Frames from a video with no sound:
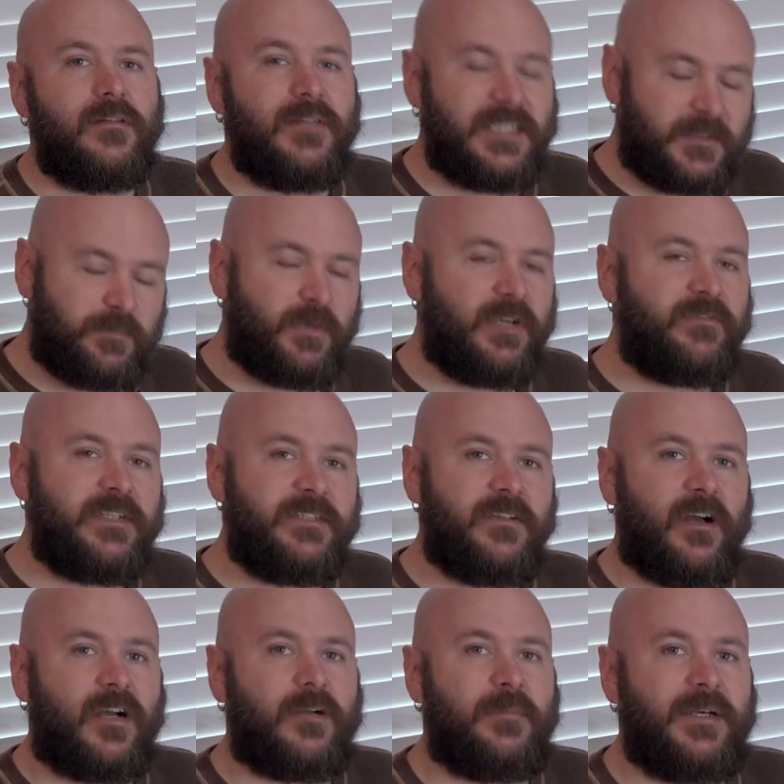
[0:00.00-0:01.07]
Let's briefly
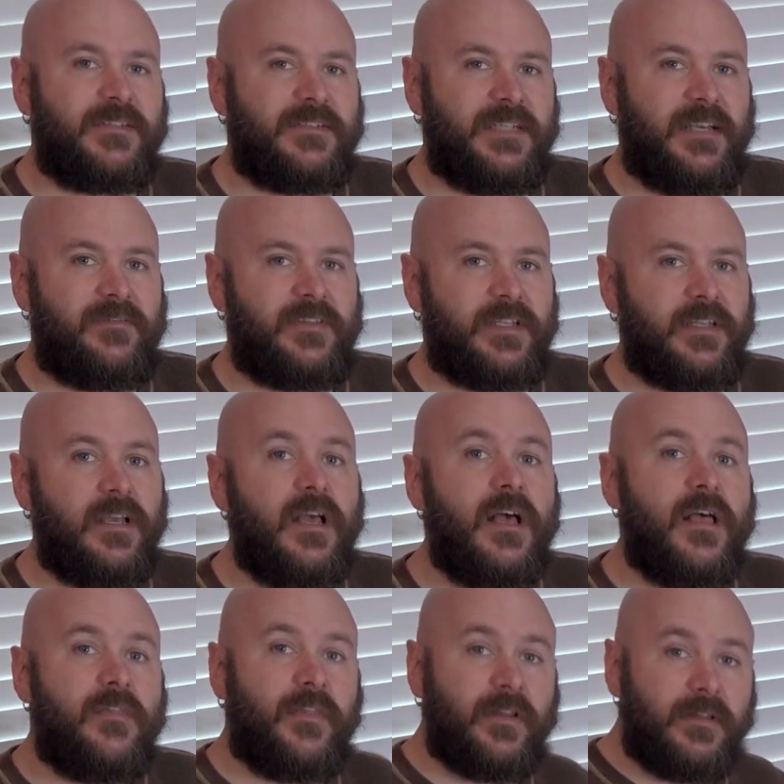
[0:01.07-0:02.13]
talk about safety.
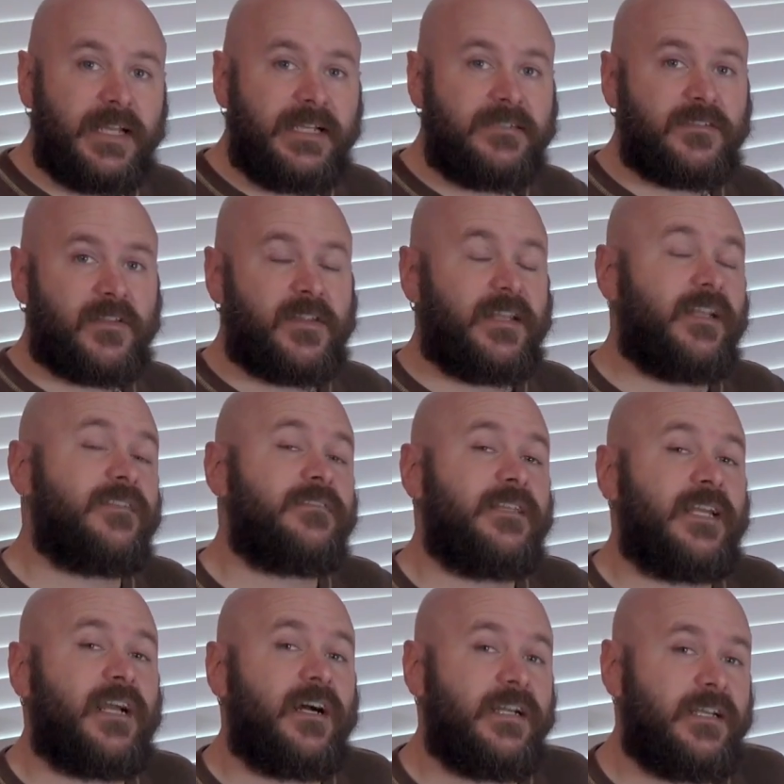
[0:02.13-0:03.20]
The laser that does the
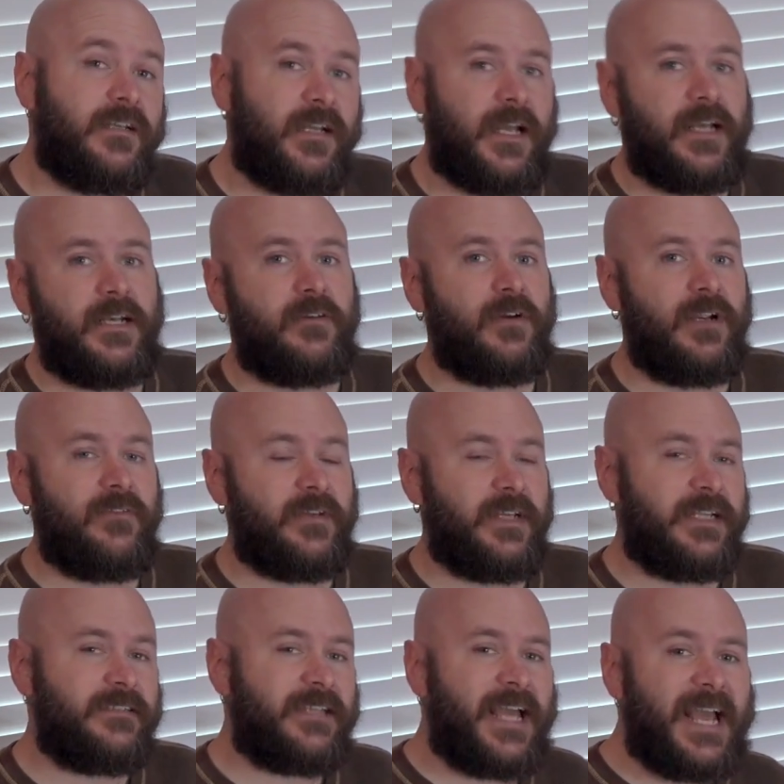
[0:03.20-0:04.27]
cutting and engraving
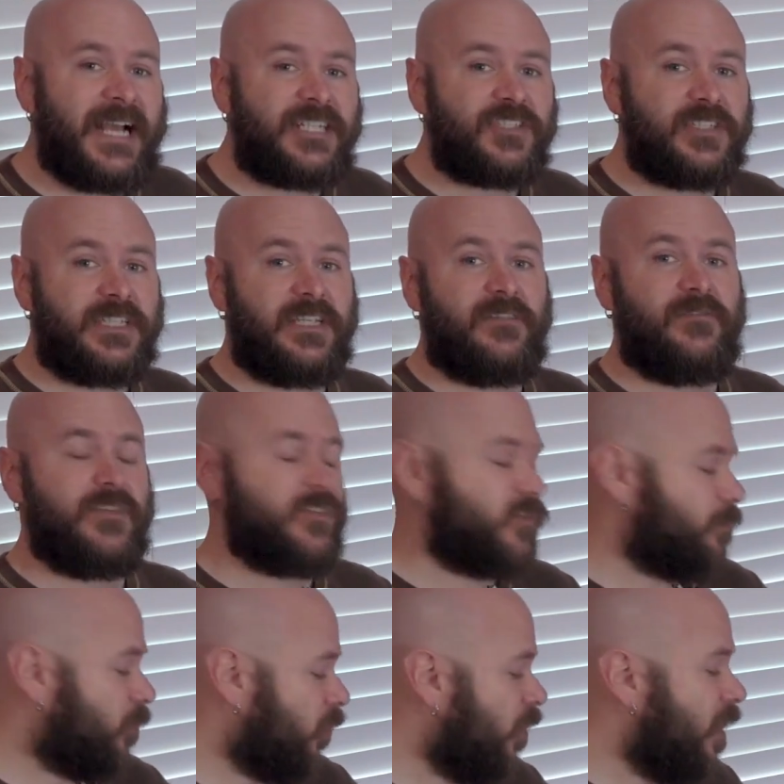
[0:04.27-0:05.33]
is actually
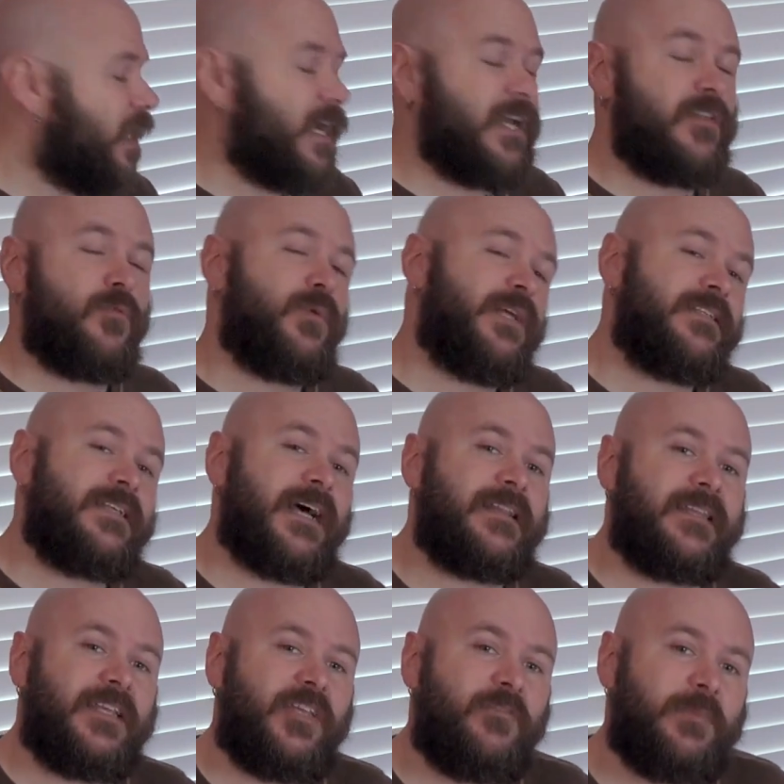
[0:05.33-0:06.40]
invisible, and the red dot
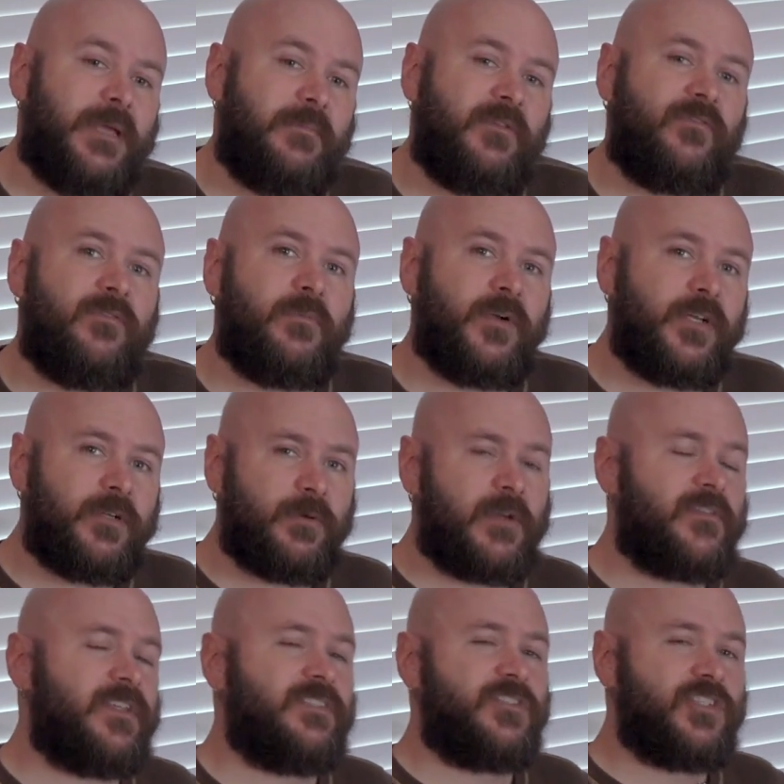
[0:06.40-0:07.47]
that you may be familiar
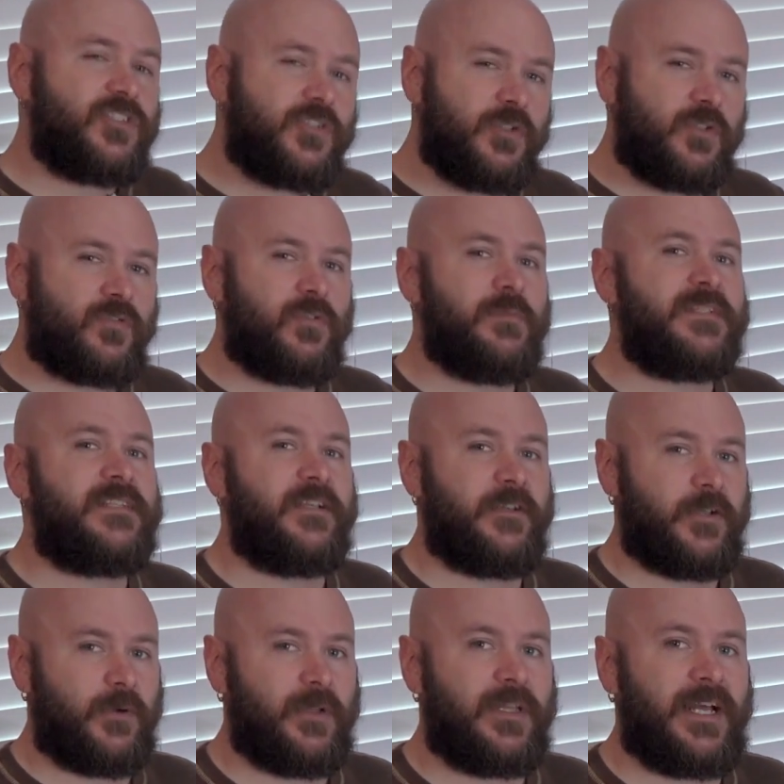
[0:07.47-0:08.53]
with is just used for
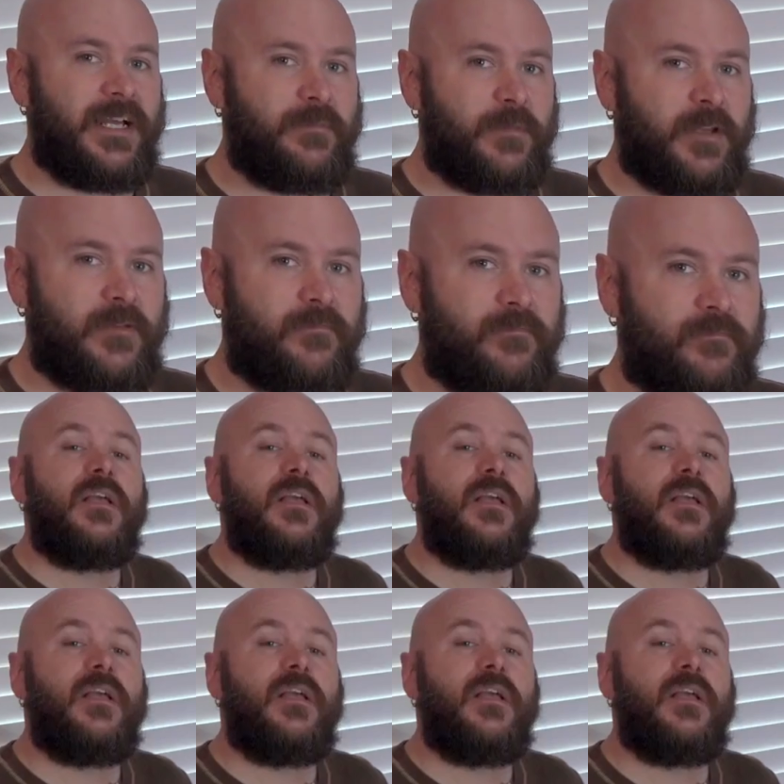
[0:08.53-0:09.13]
material alignment.